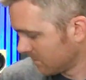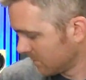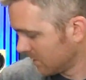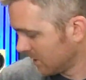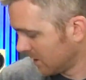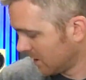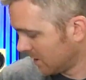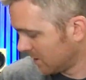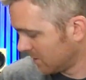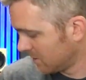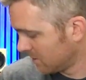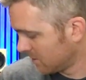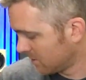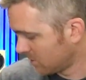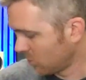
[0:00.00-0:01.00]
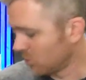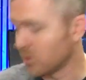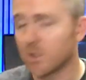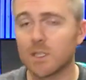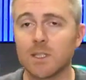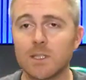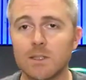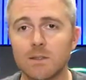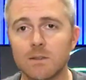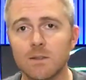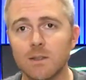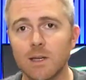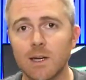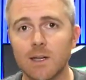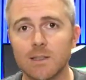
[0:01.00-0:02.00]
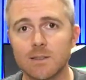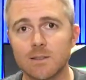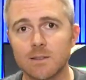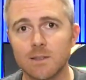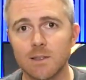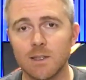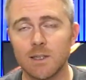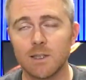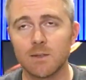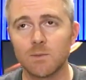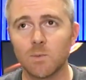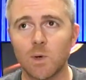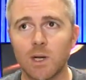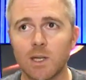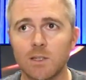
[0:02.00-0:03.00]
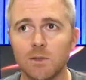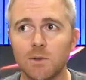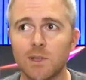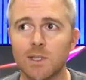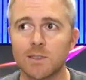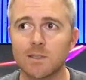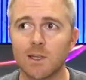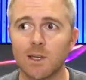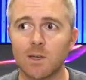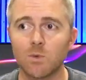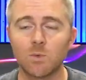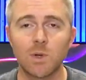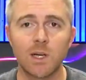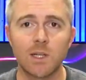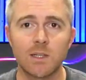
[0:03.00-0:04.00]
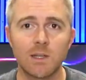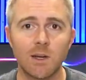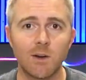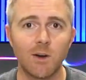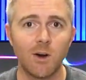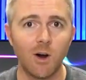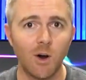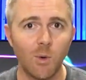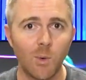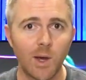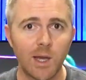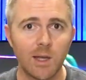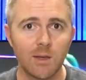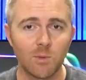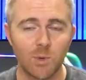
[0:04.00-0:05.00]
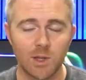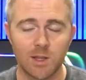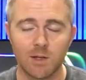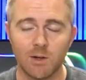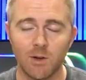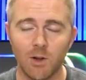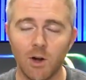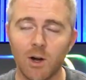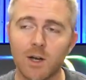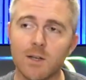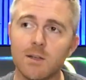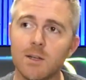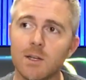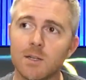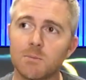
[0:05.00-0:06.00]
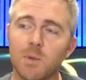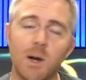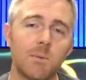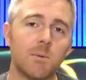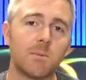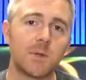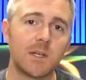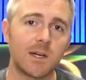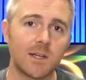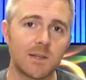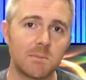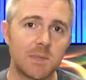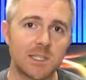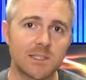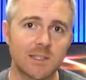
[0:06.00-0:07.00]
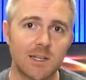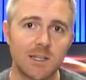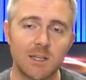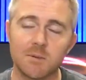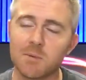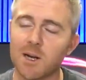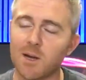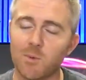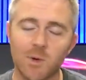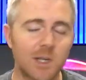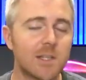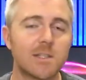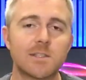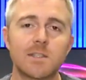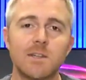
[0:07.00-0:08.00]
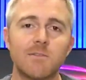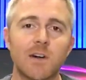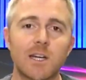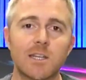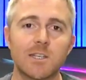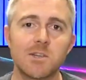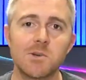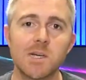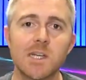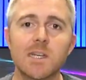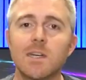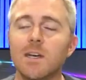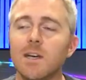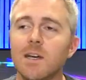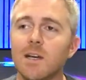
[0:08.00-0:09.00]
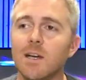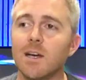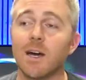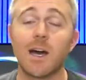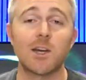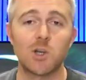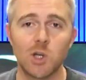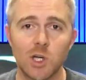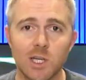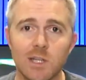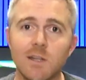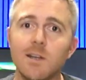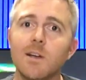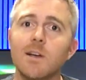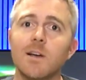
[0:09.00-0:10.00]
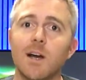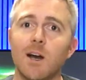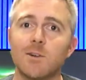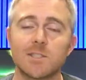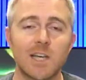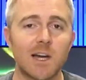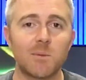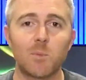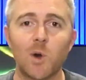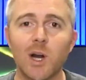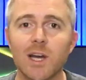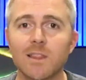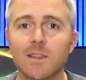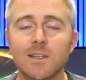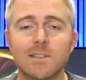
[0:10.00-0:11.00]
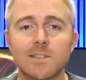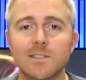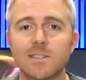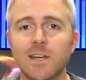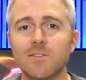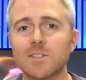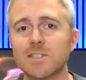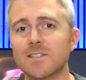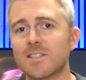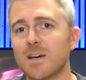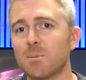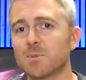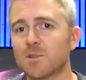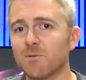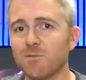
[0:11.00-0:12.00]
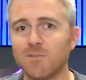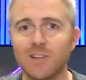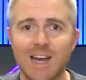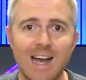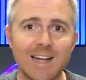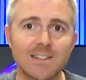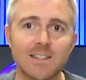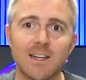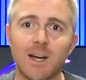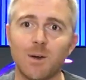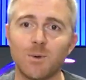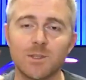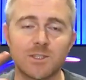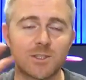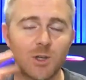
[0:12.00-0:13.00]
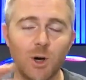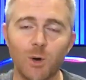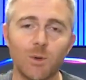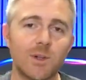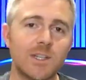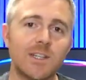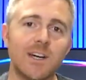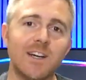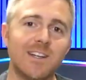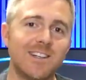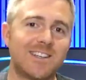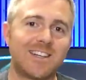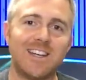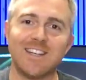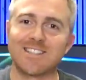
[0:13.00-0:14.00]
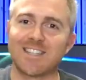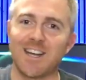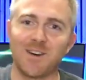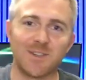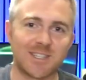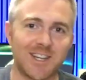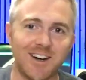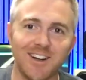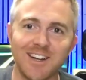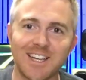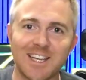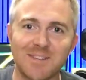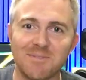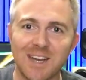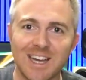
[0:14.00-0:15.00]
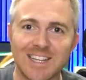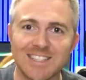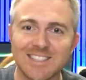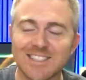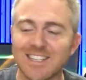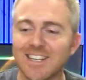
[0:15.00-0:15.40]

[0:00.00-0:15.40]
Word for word: uh, certainly... has. And when I do things like running down a hallway with it all on, probably not the best idea, but I wanted to see if I could do it. I could. I was out of breath in seven steps flat. I was totally done because that was all I could manage.